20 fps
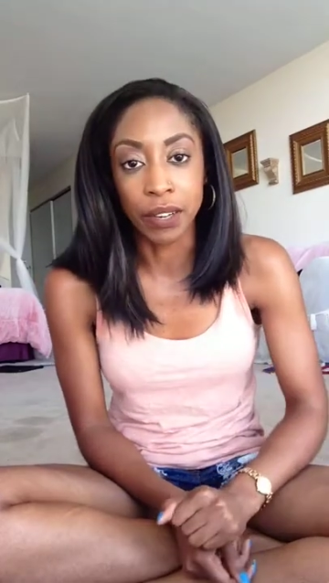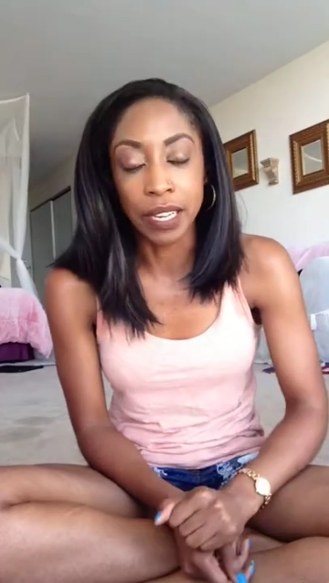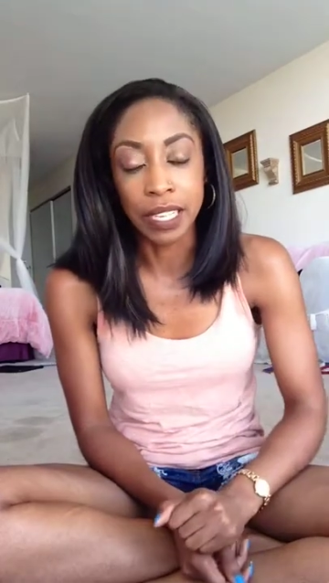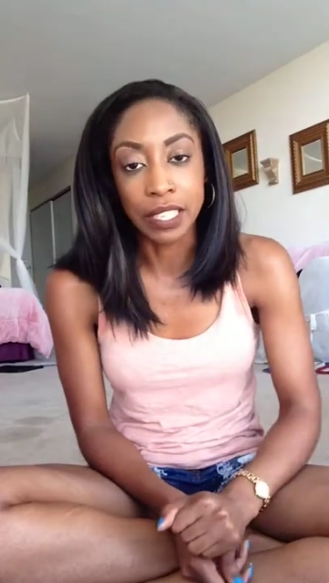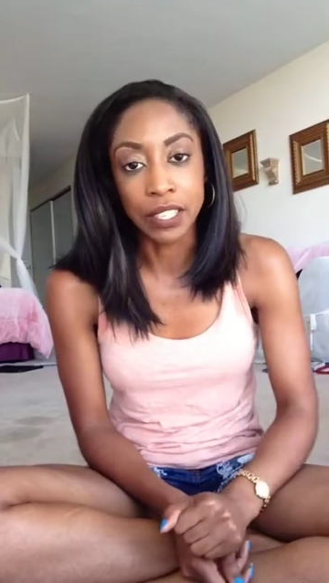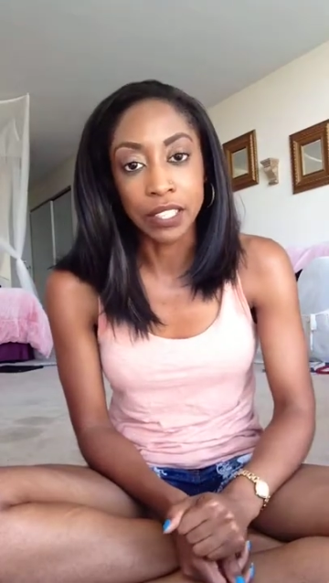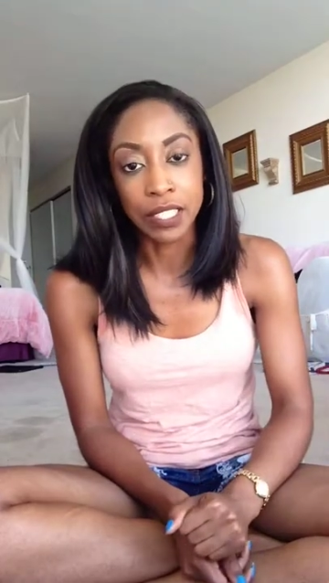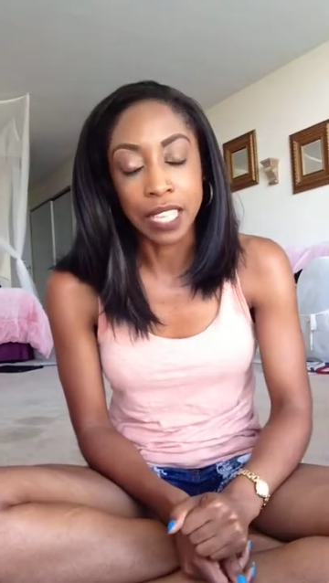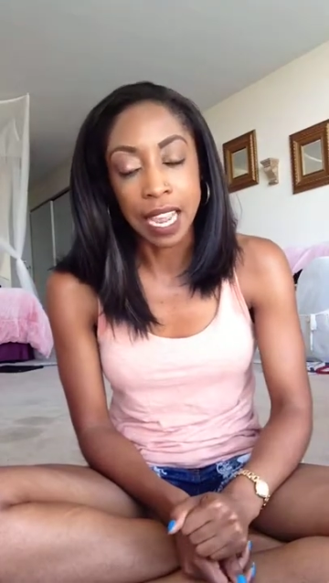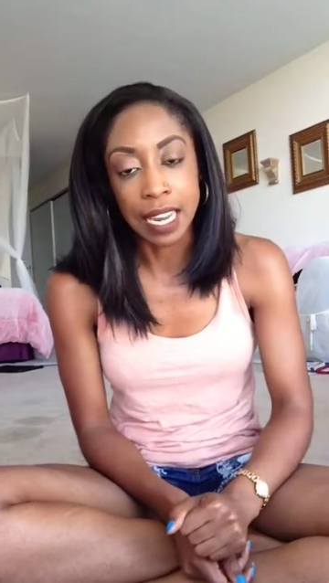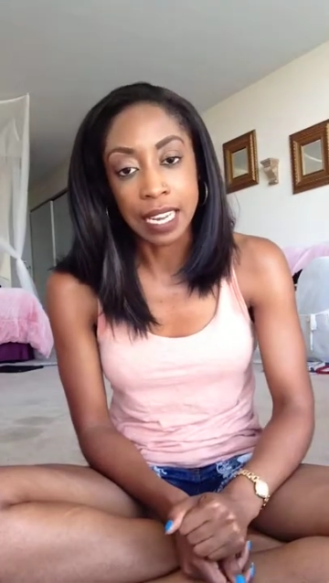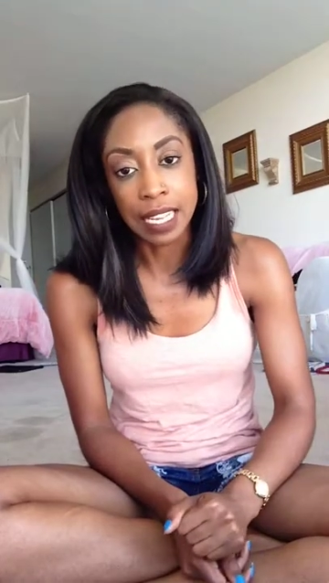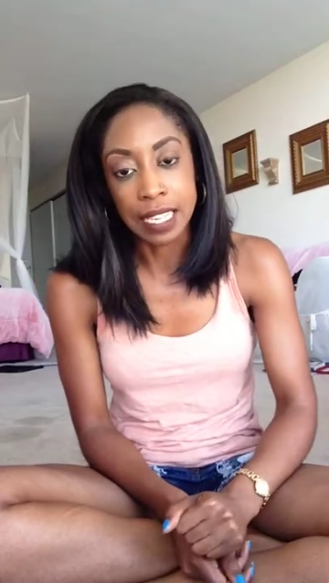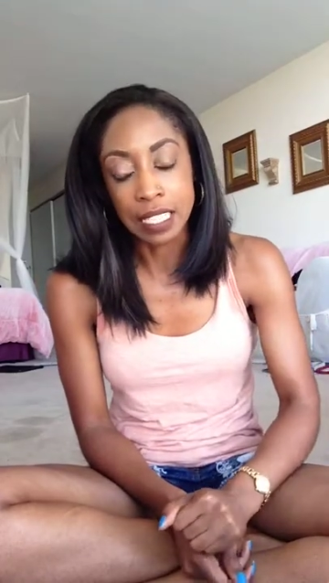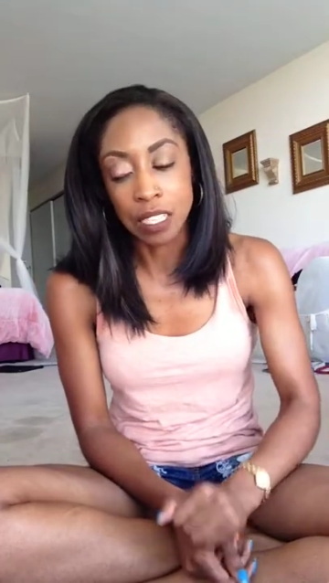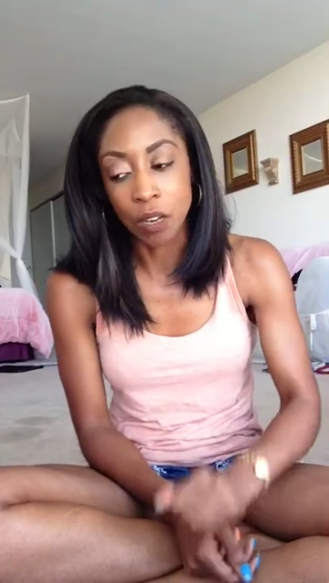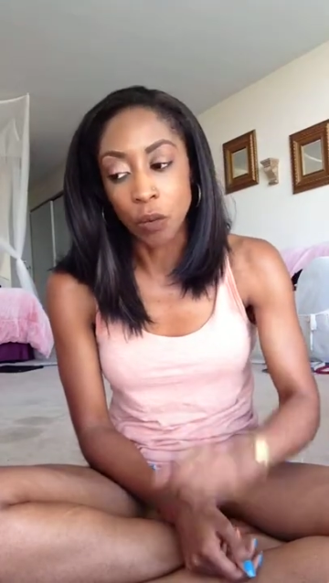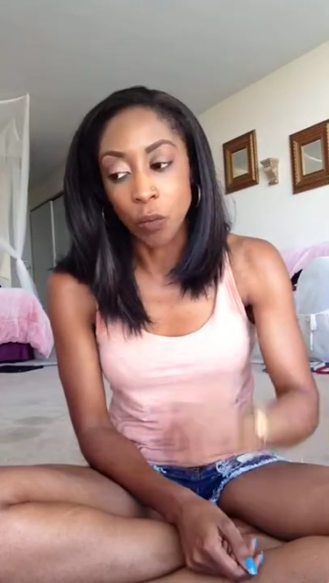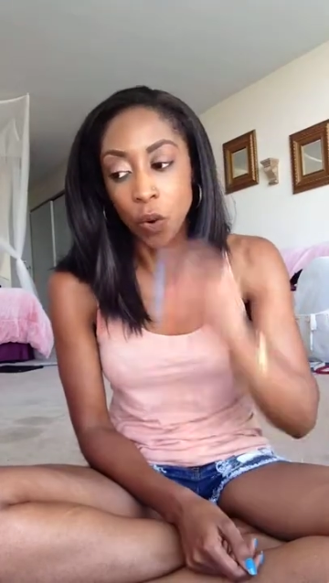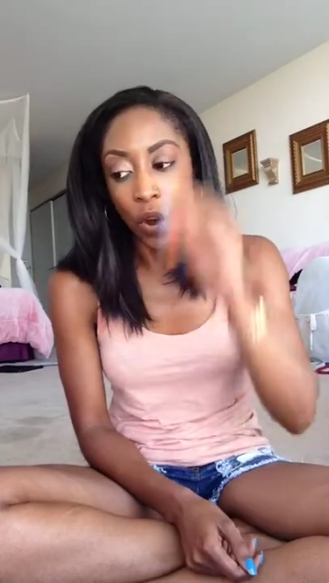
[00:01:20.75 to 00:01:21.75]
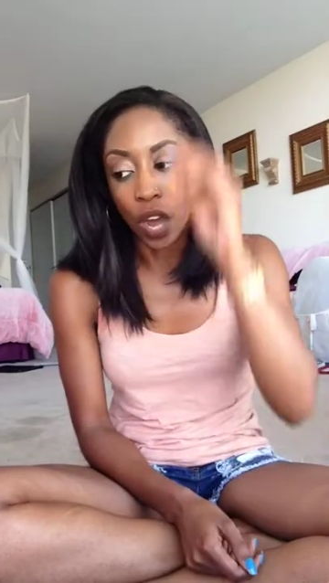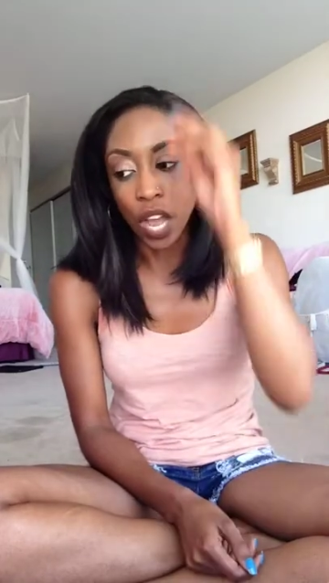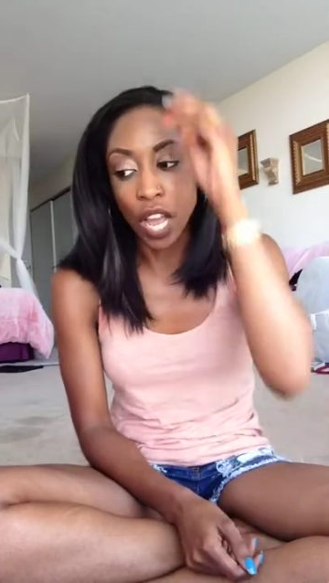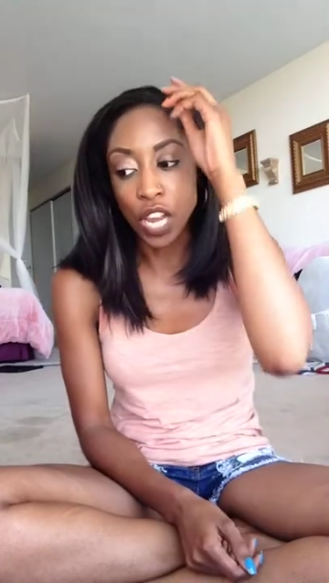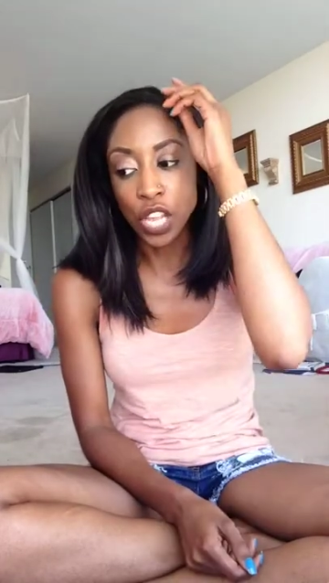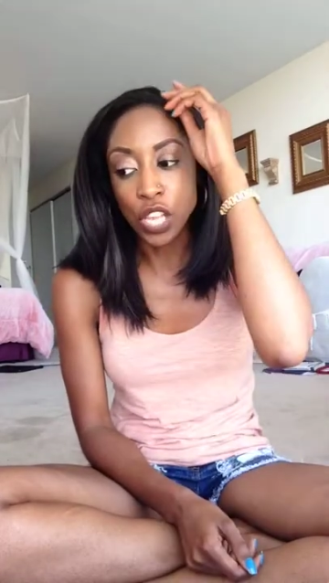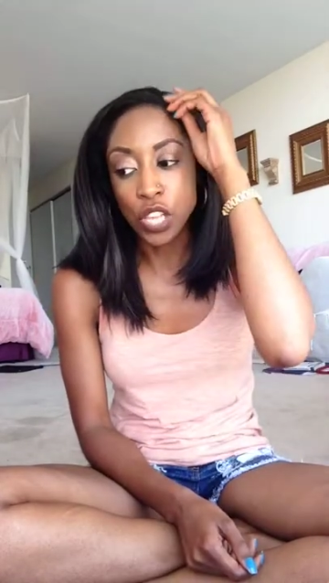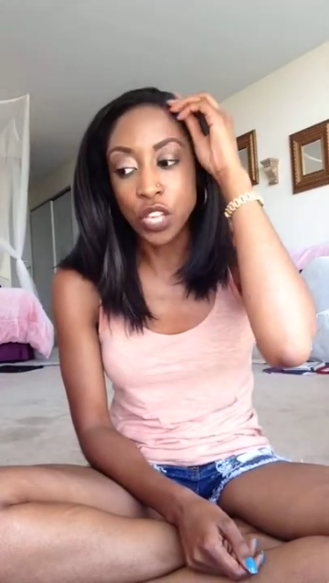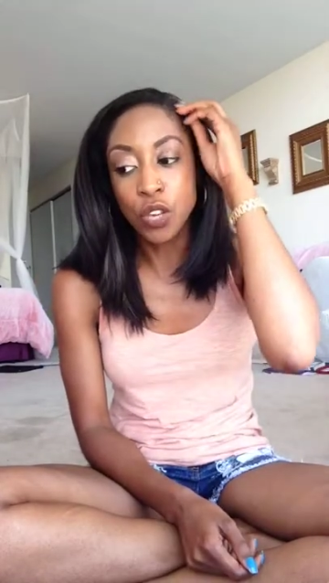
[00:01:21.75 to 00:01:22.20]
and you're dating someone,